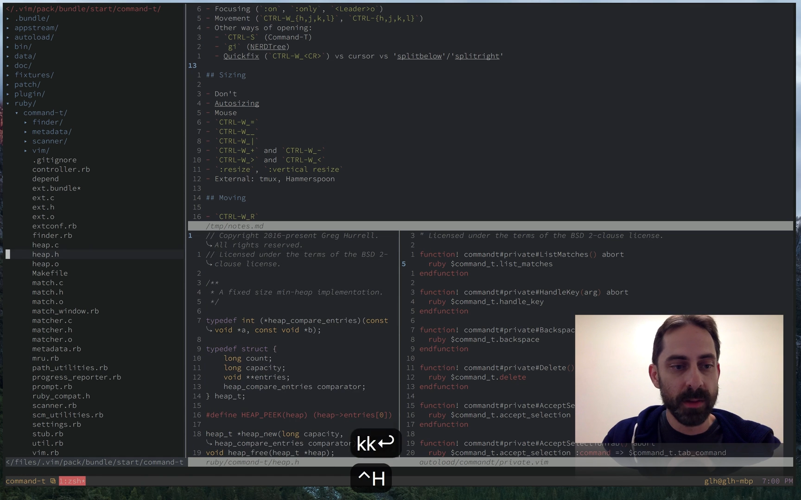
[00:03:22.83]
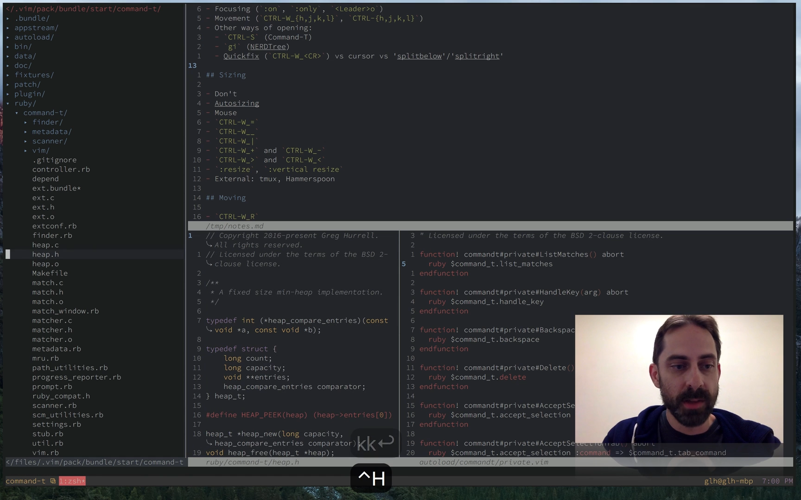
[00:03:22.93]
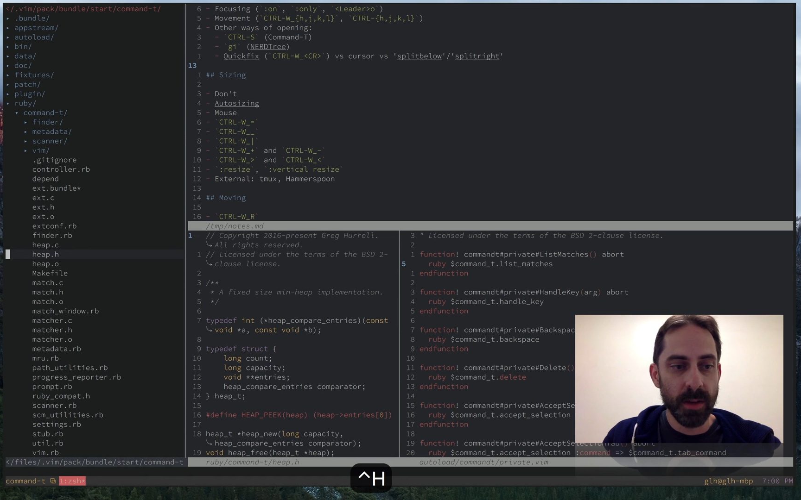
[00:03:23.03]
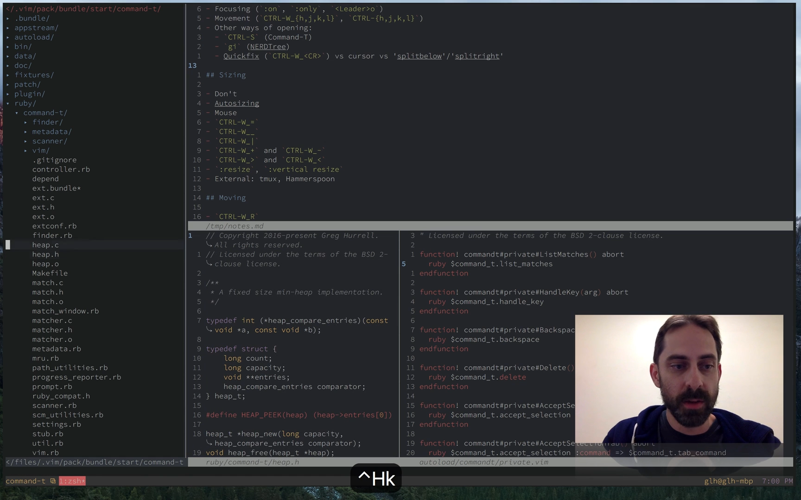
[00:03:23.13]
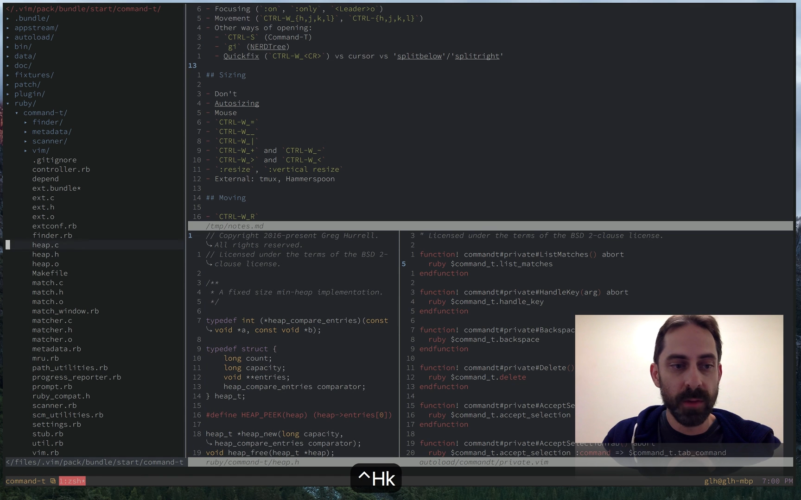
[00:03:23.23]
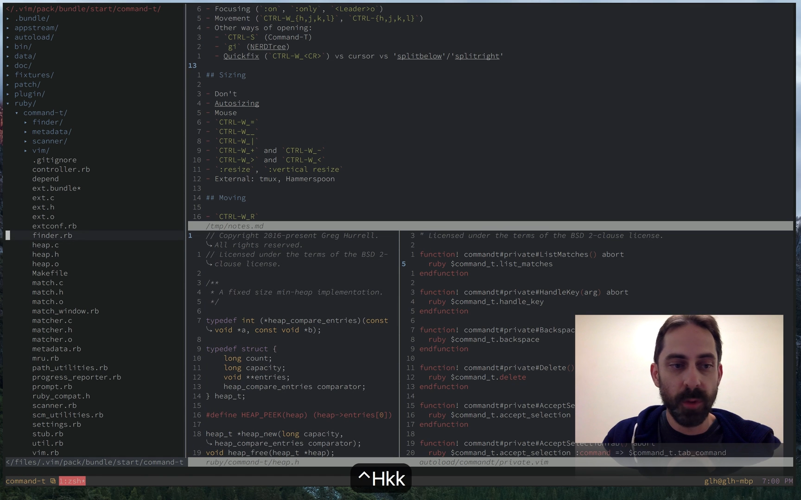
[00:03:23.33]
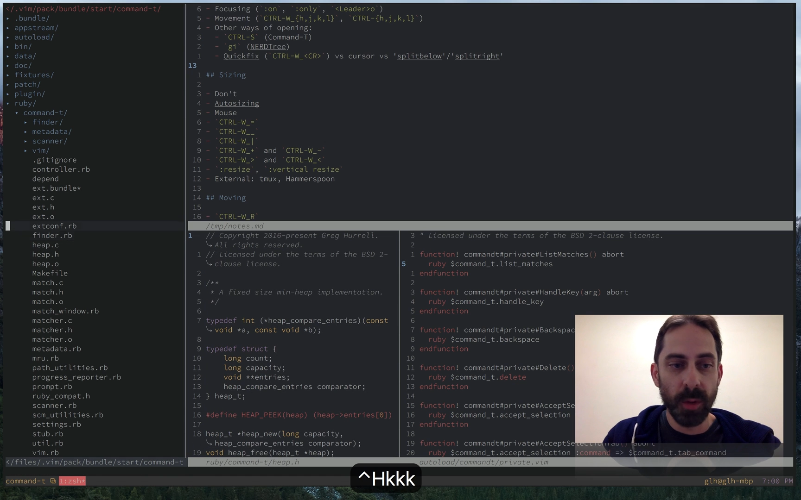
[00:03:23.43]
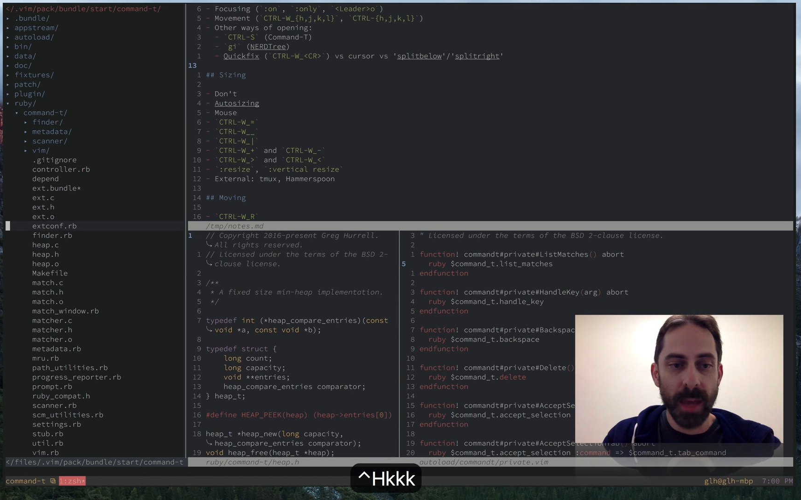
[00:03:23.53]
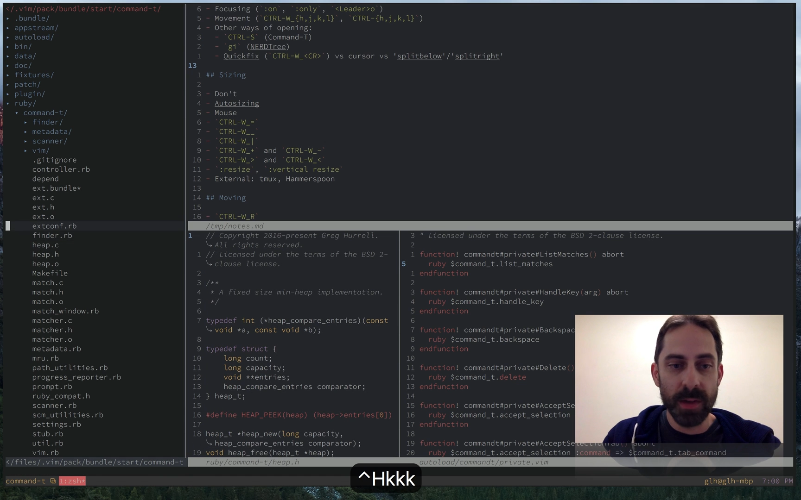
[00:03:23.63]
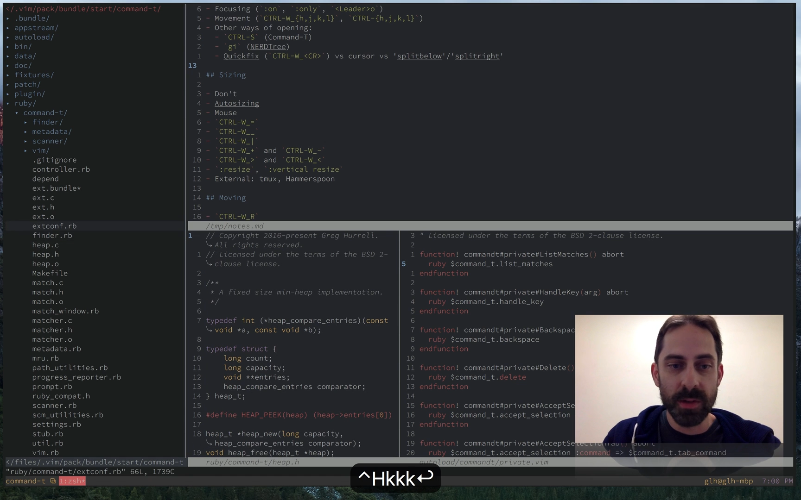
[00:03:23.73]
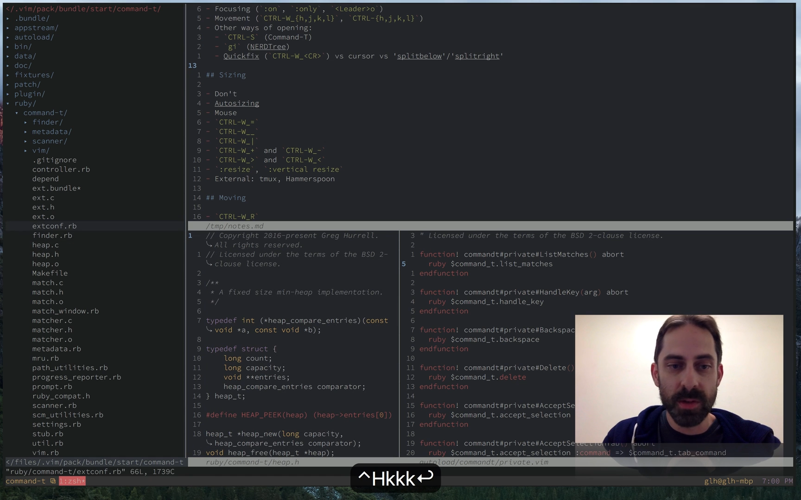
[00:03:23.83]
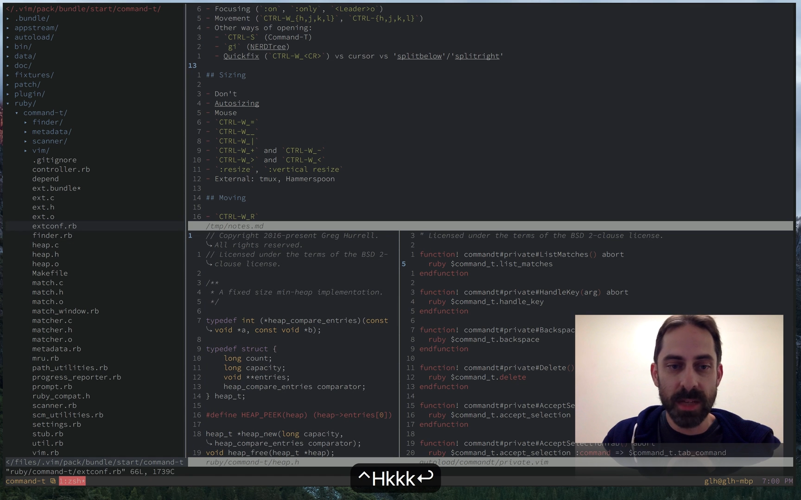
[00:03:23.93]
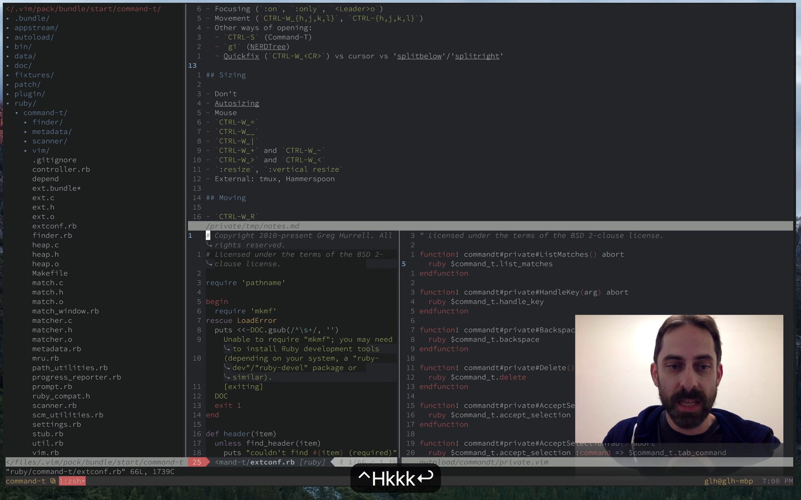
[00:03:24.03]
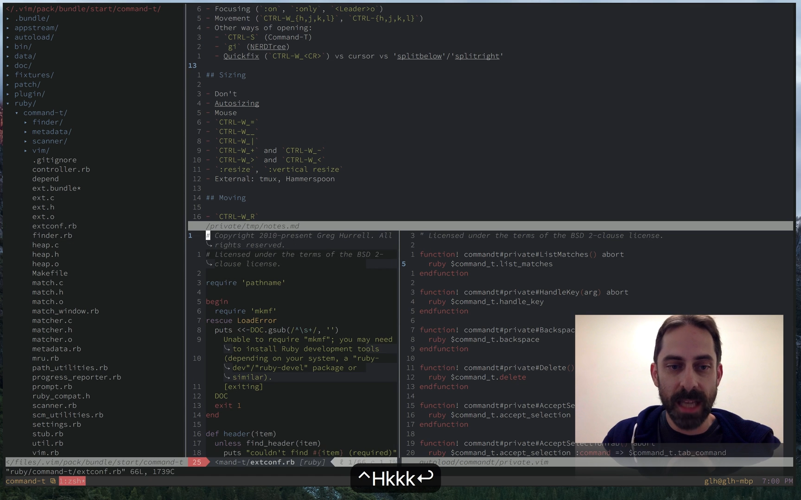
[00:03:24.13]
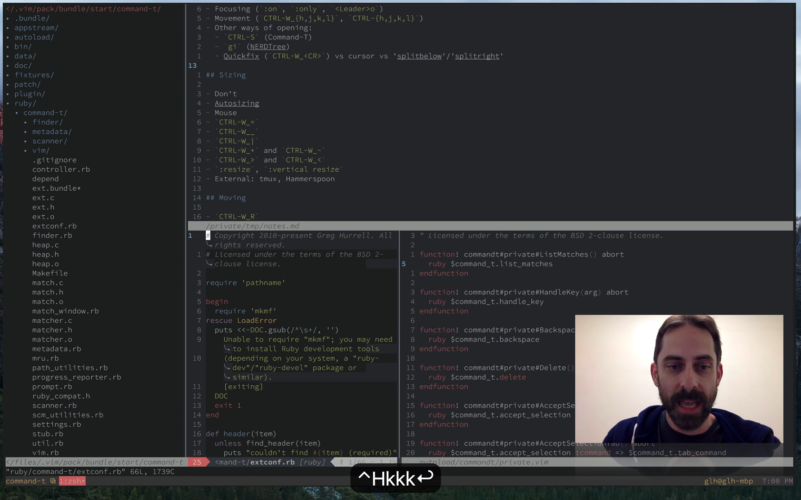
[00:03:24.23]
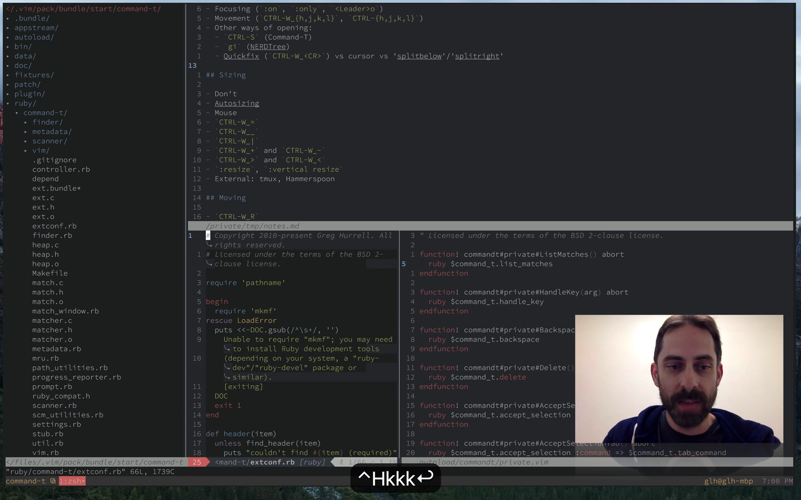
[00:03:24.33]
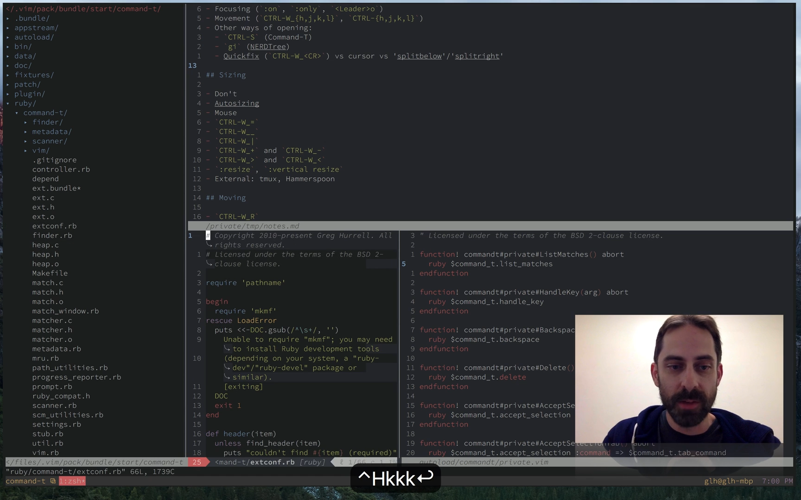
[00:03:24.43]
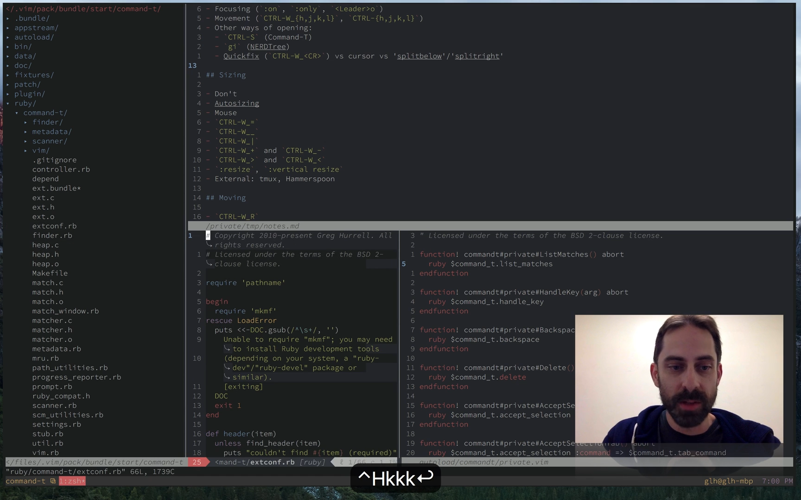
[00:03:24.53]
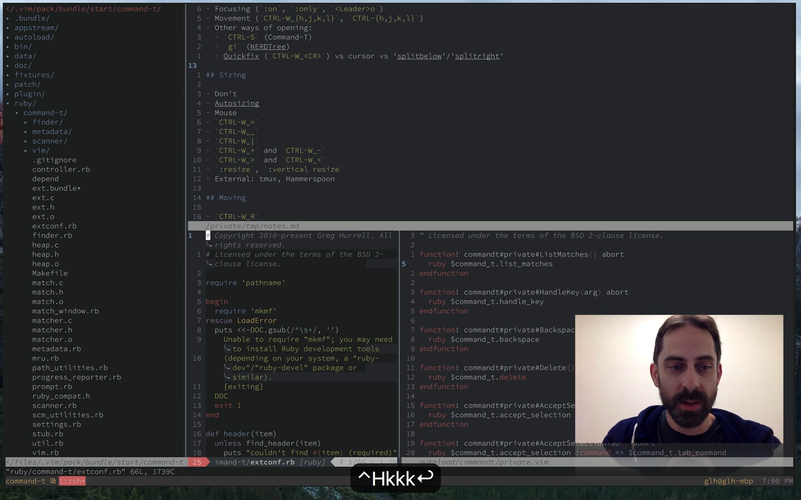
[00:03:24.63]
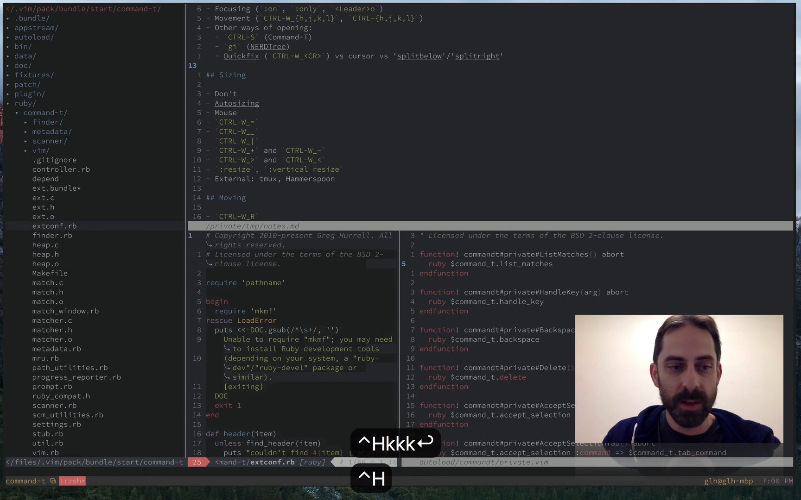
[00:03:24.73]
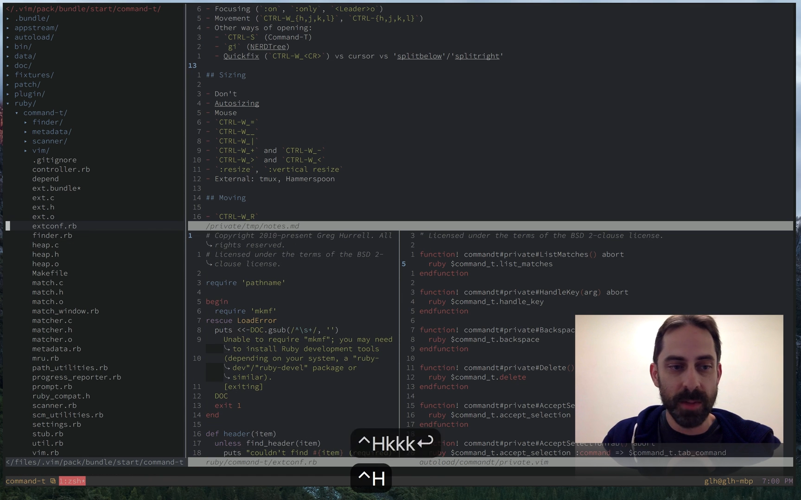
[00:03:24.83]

So the default action just hitting enter is going